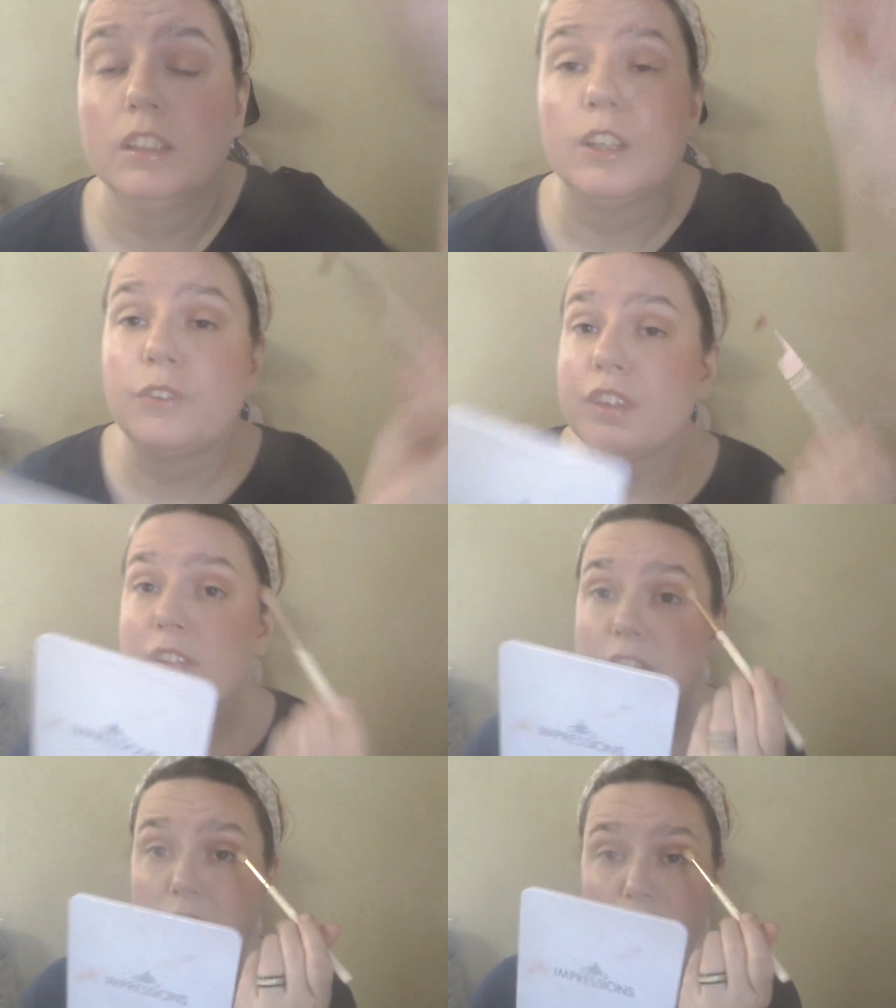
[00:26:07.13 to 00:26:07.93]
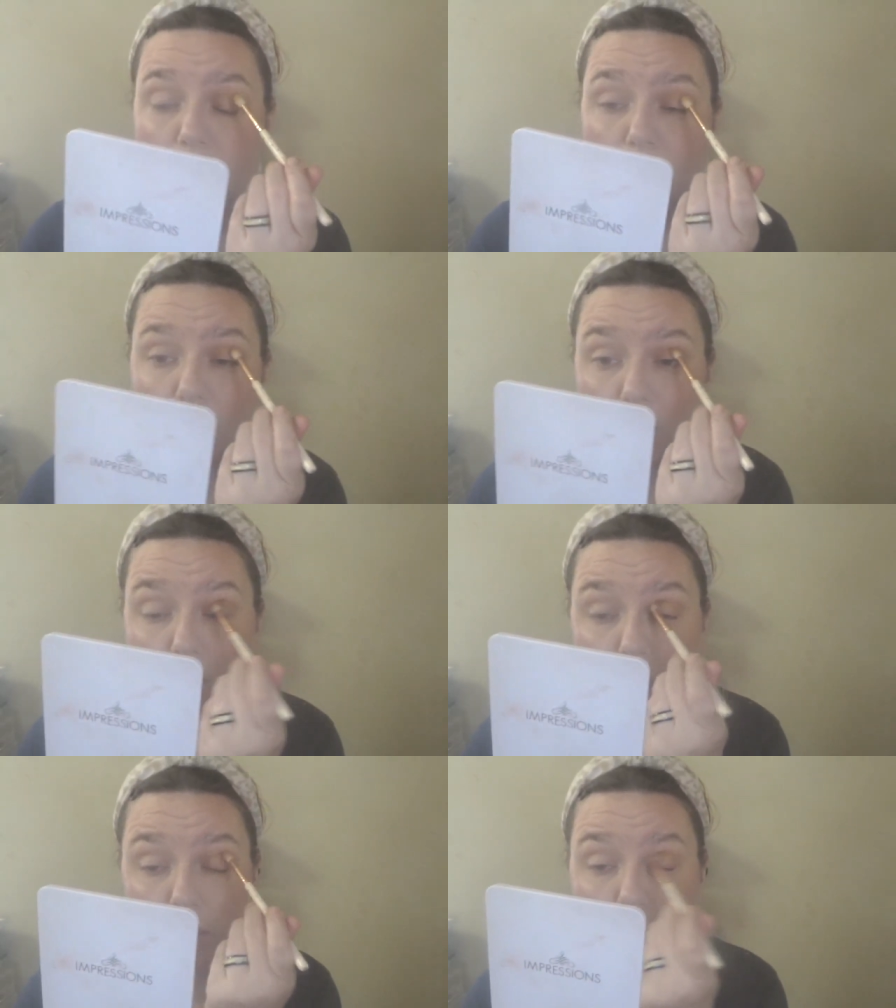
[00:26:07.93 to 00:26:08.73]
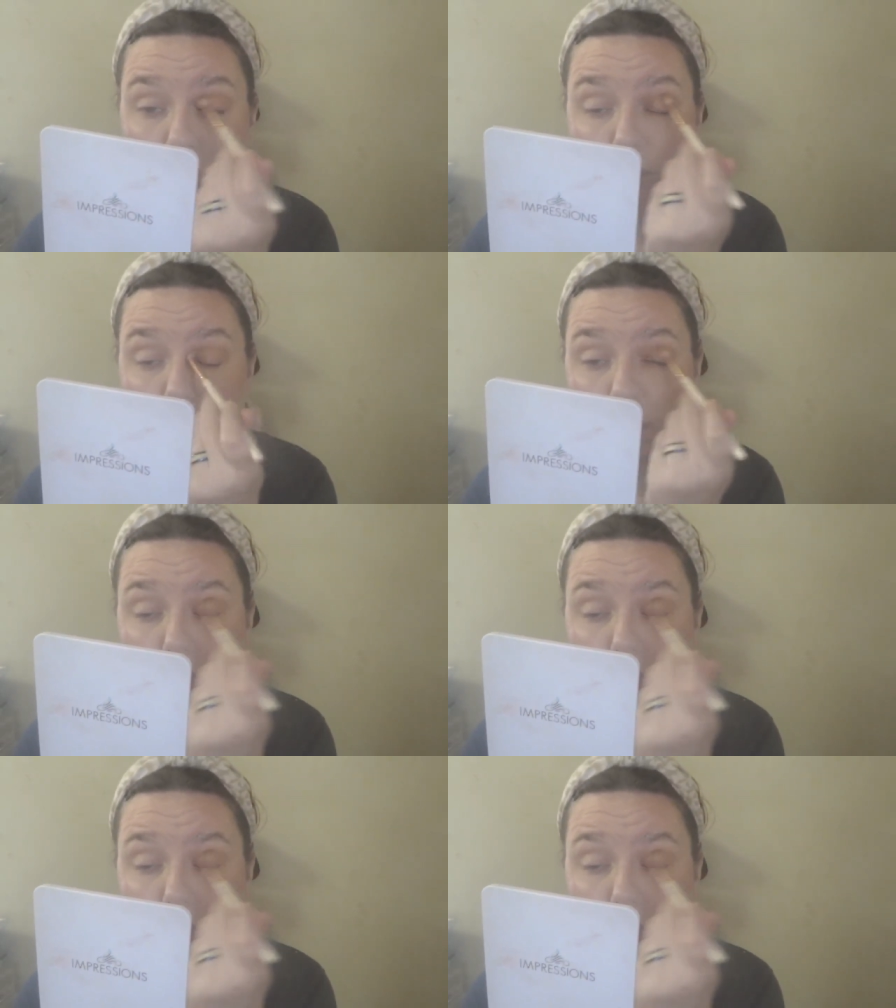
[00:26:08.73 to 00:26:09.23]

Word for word: Now you can see exactly what I'm doing.